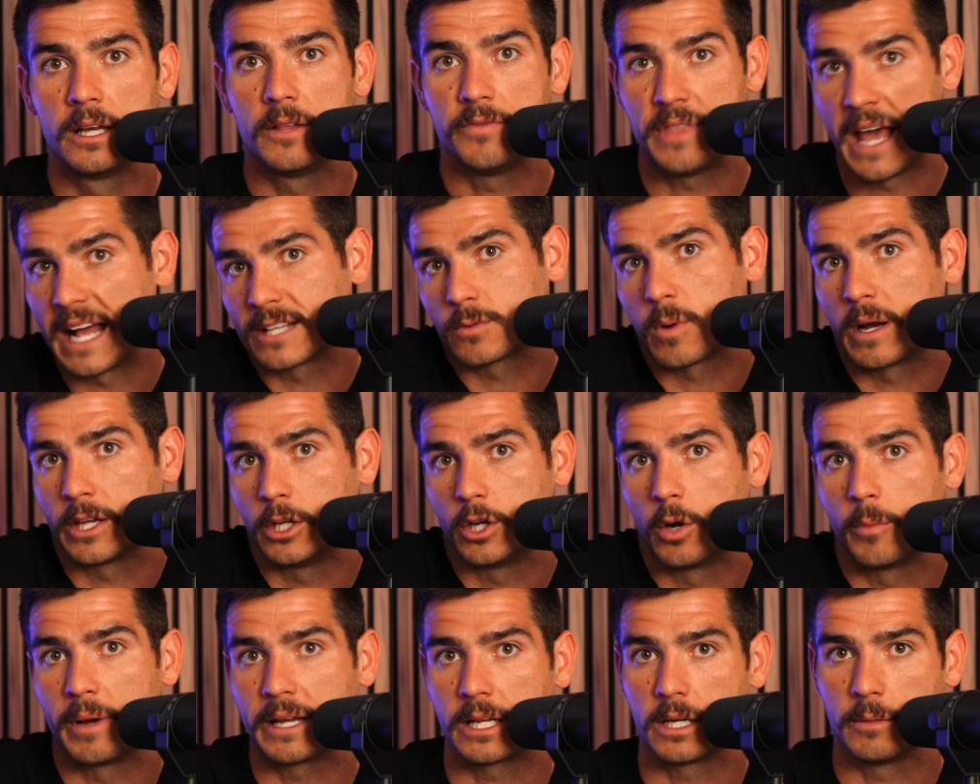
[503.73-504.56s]
That's why you
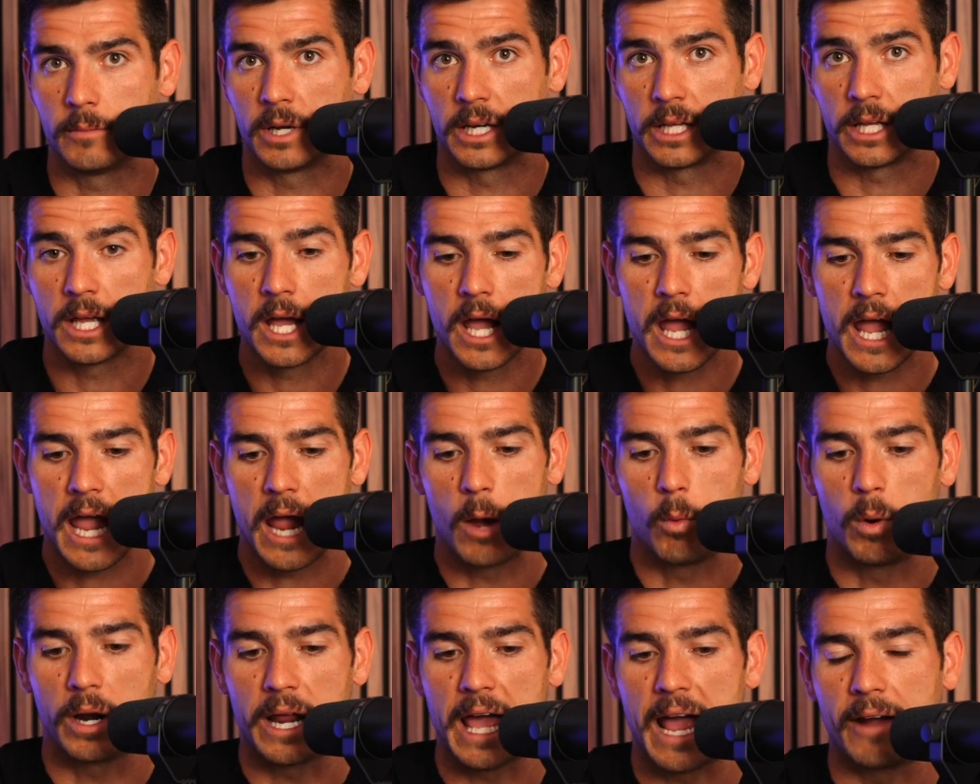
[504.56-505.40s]
don't make any money.
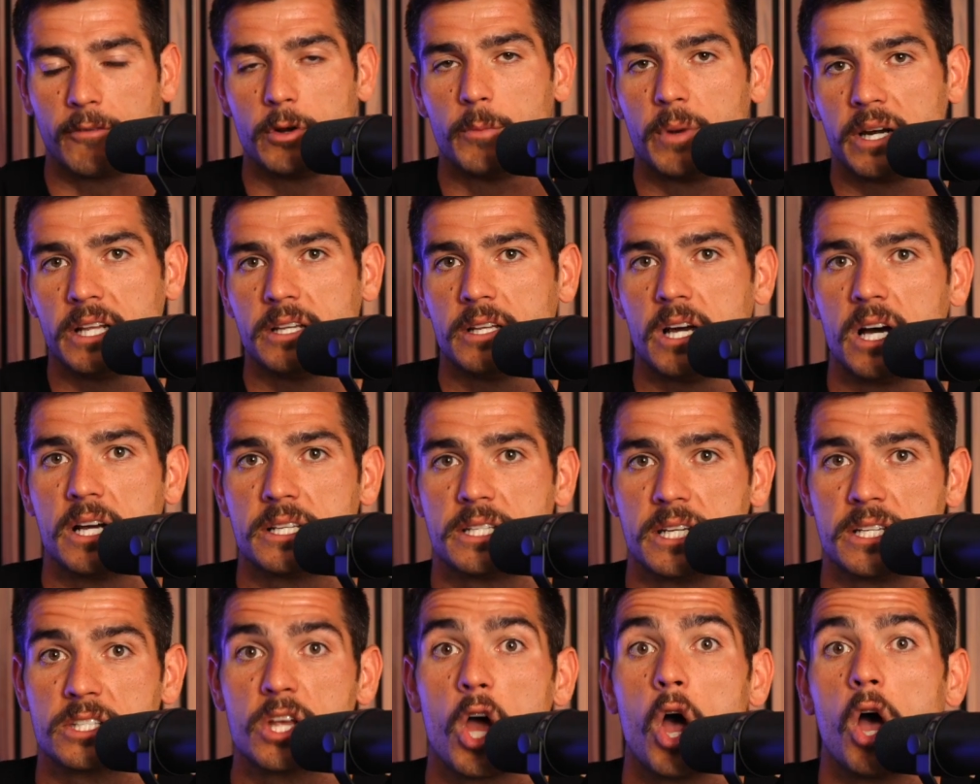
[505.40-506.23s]
And what everybody
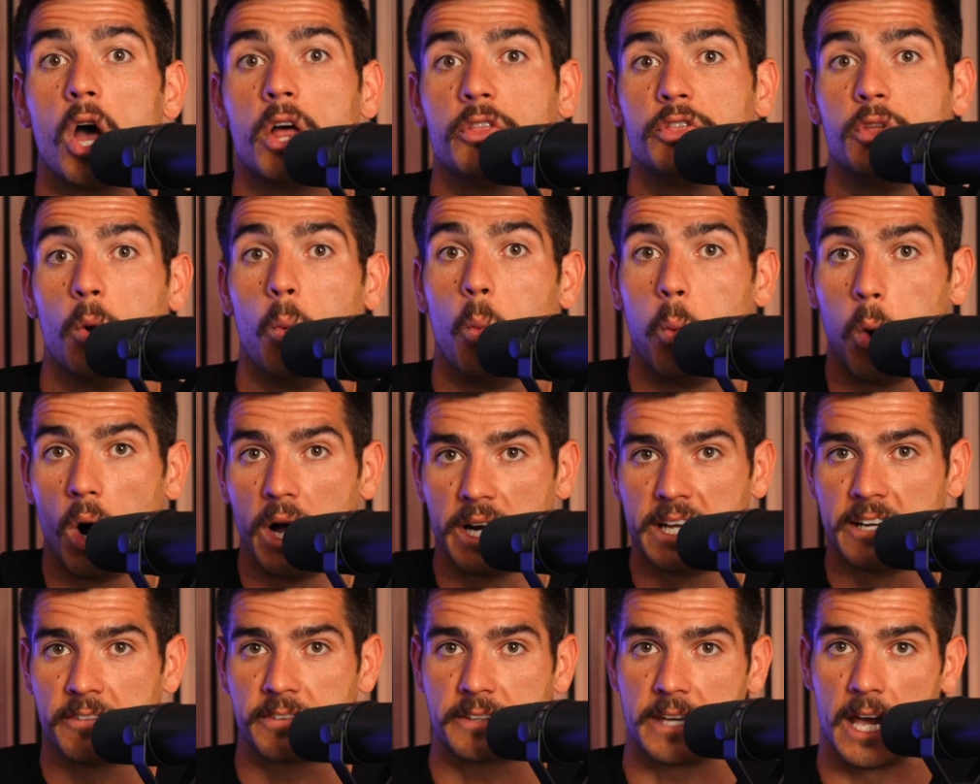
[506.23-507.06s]
does is the
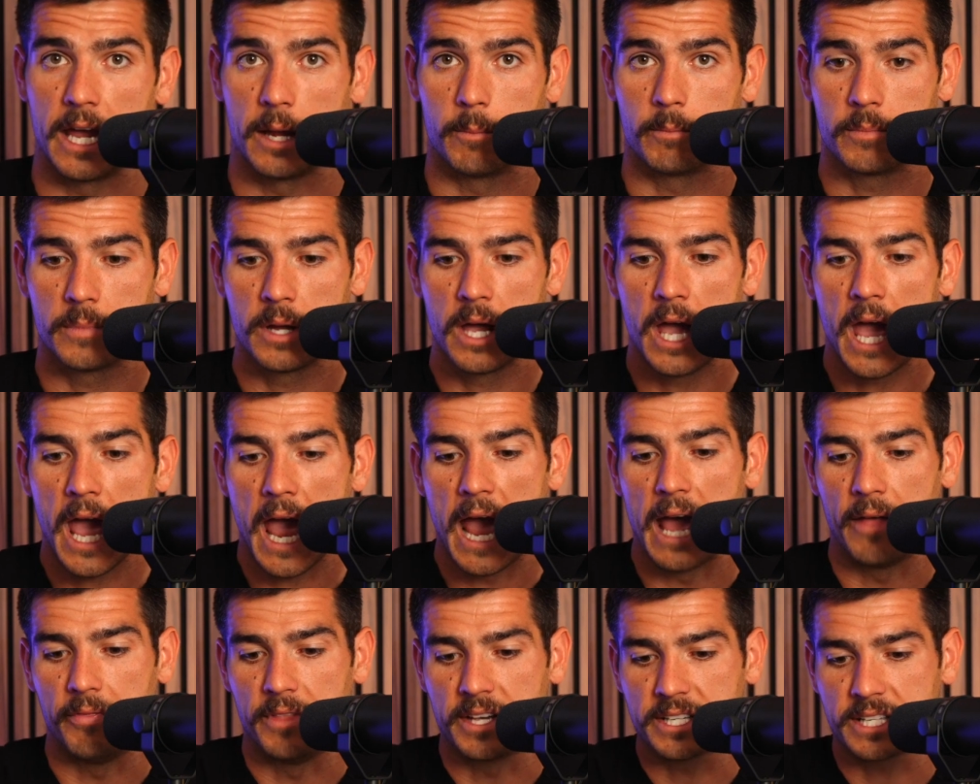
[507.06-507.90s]
what if game.
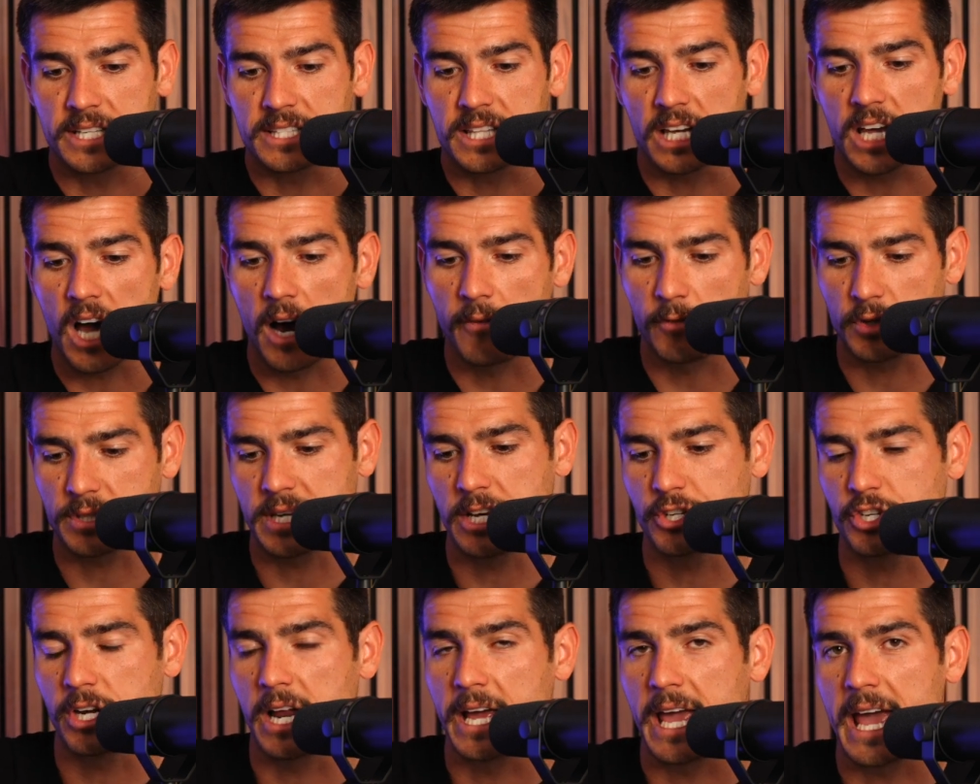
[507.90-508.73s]
And this is the
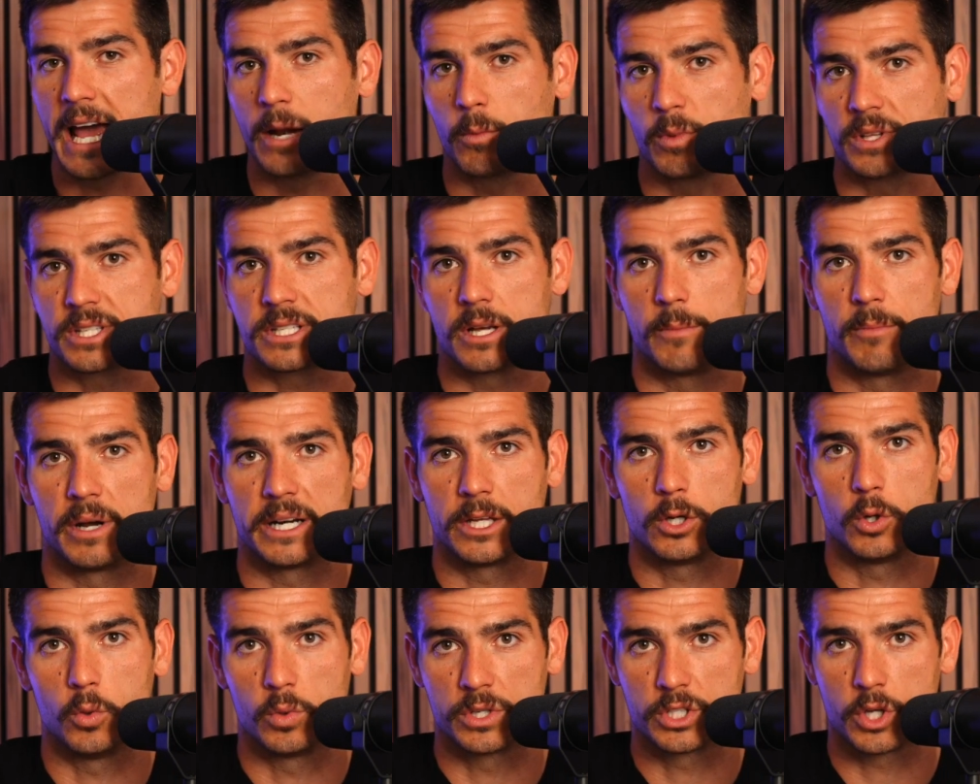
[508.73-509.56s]
conversation I had with
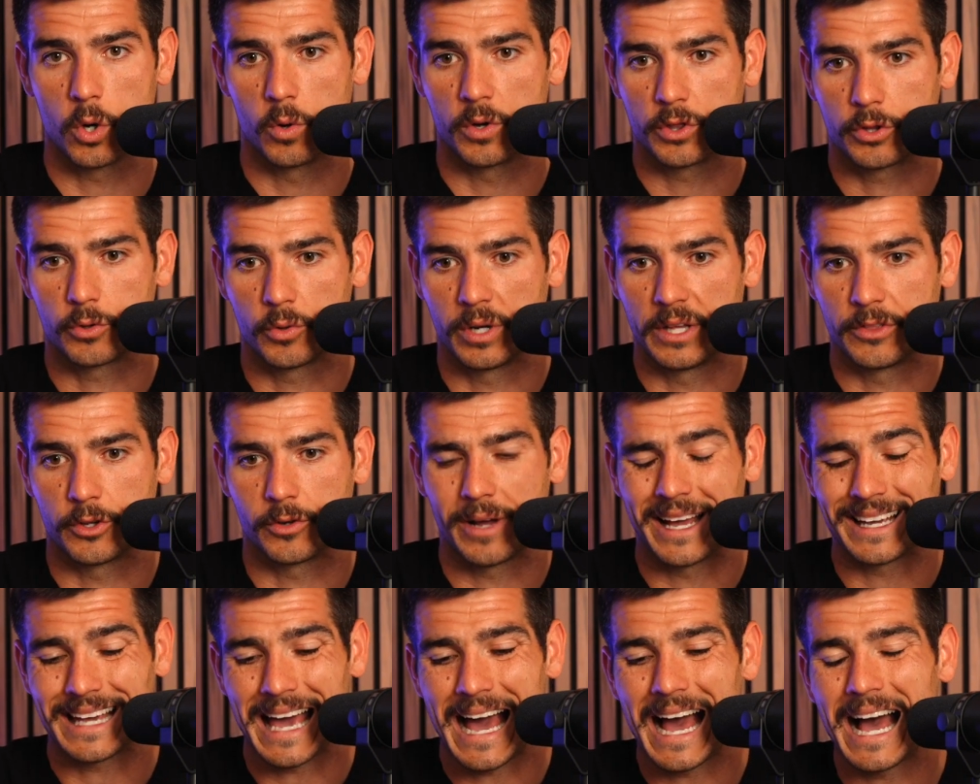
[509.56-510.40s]
somebody who was going through it. And they're
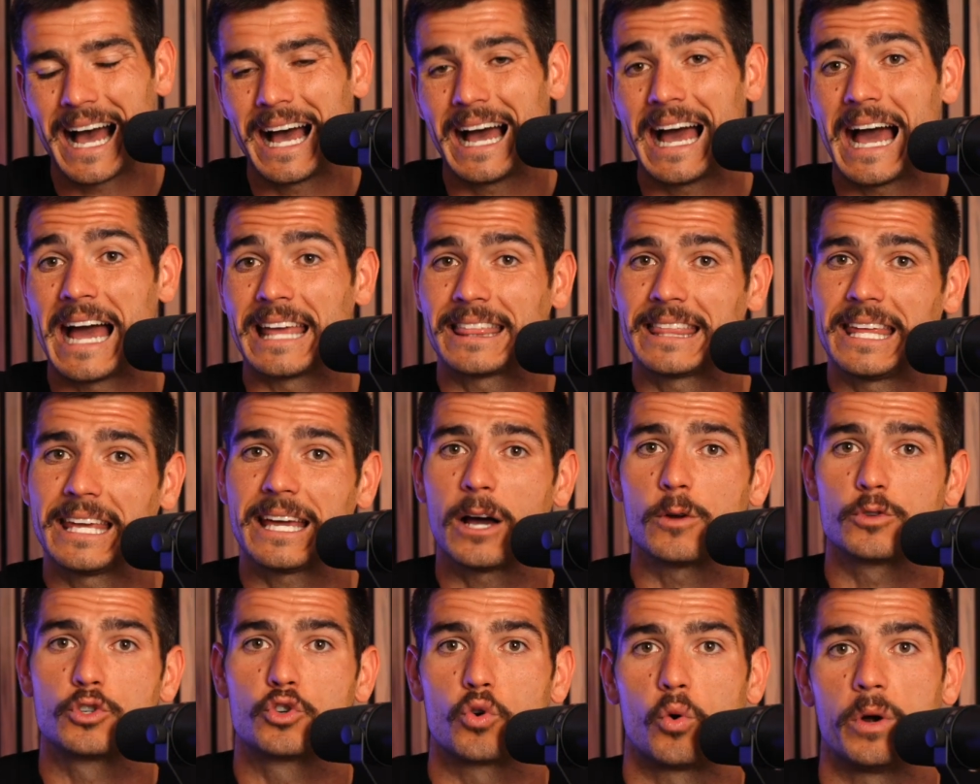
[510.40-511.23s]
like, I think
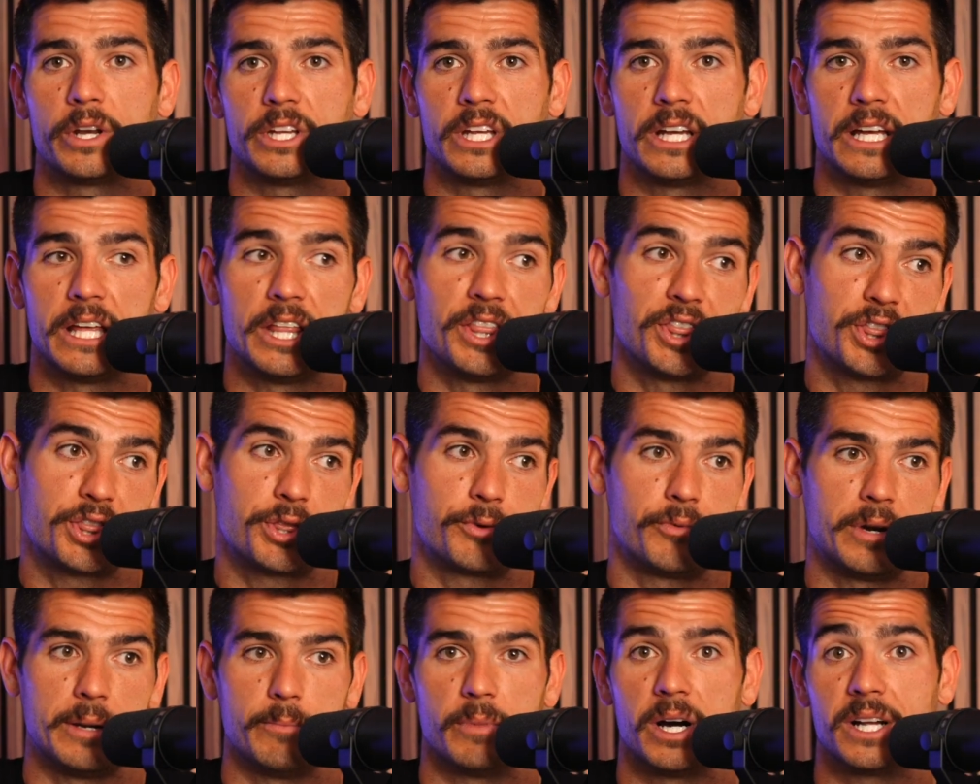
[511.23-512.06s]
I'll join you in
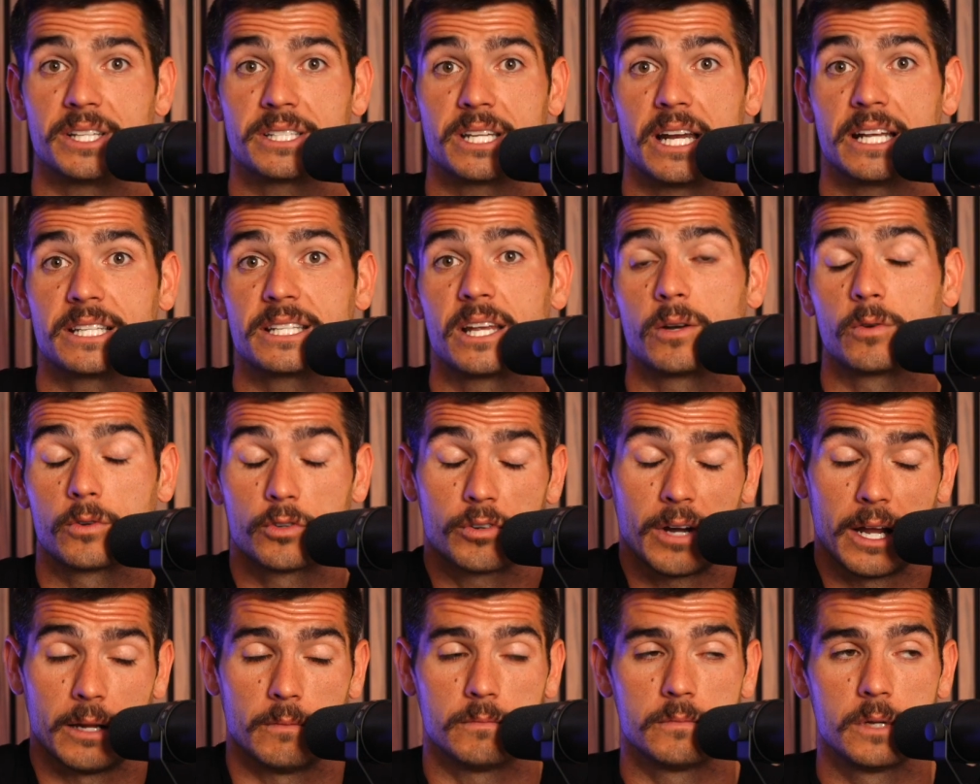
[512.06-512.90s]
3 months. And I said,
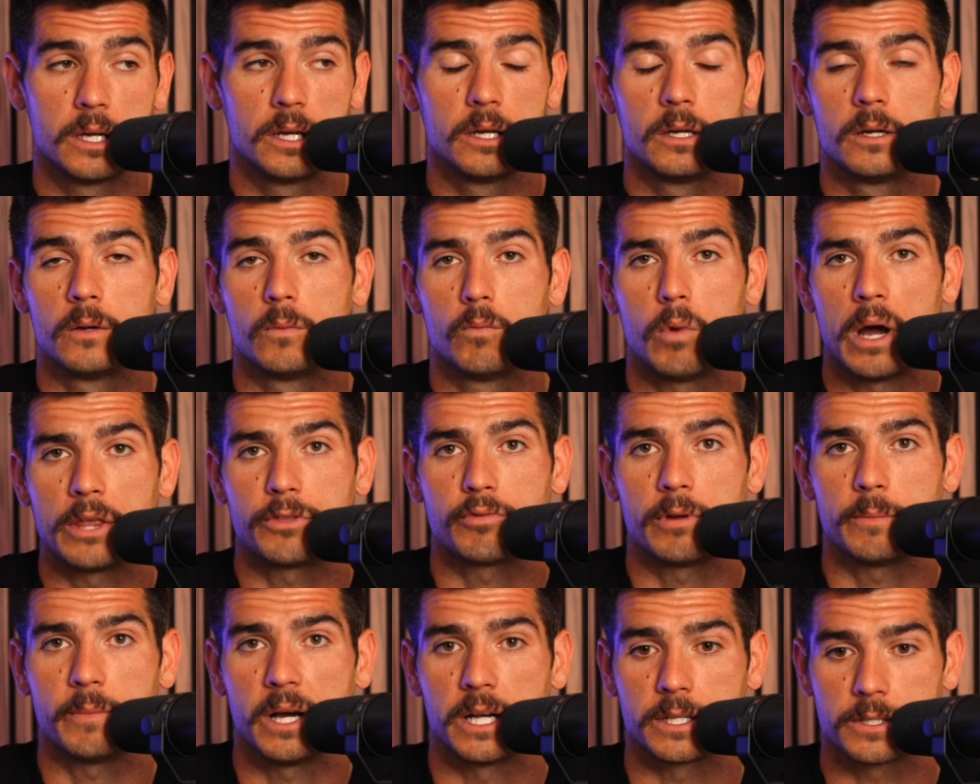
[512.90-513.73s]
great. Why
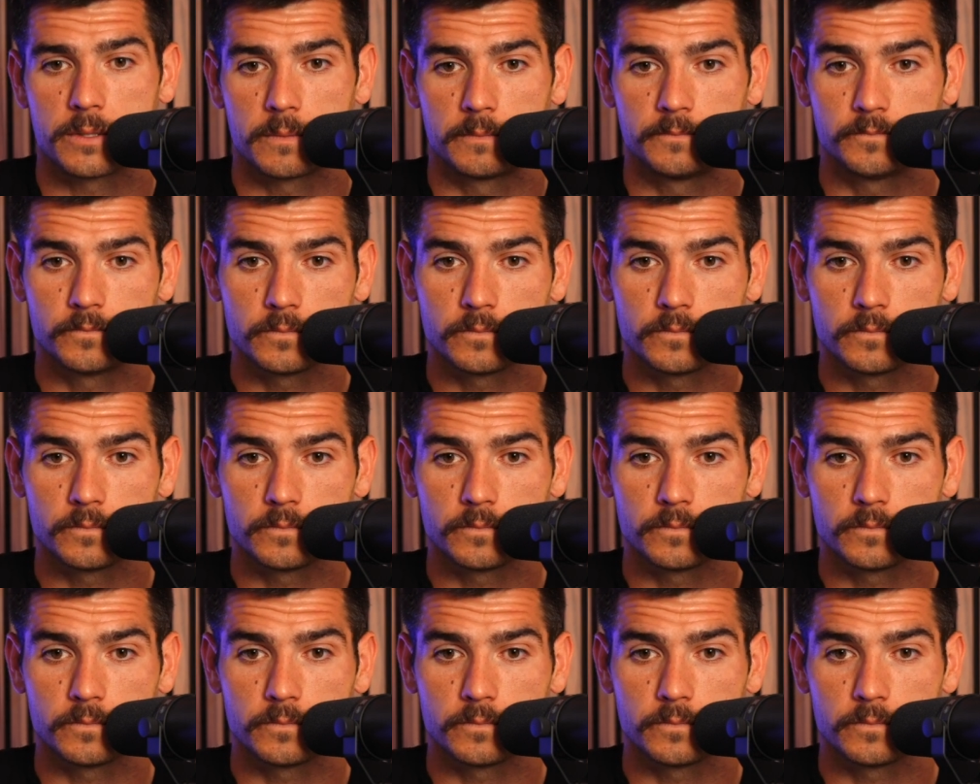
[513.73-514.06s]
3 months?